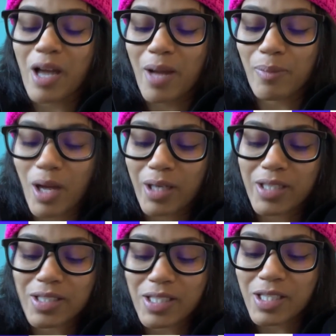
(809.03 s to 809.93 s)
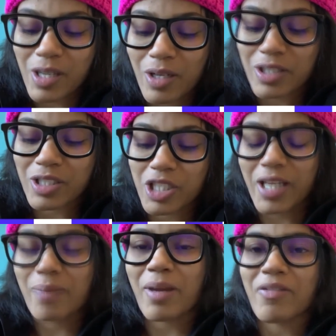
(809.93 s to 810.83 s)
I'm not consistent on
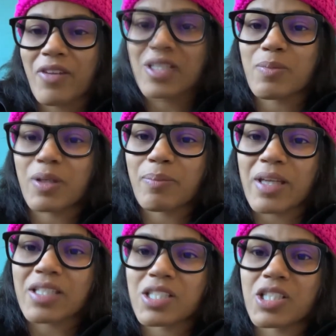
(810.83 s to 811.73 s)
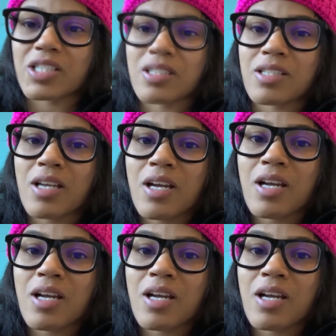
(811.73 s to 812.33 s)
checking my Facebook messages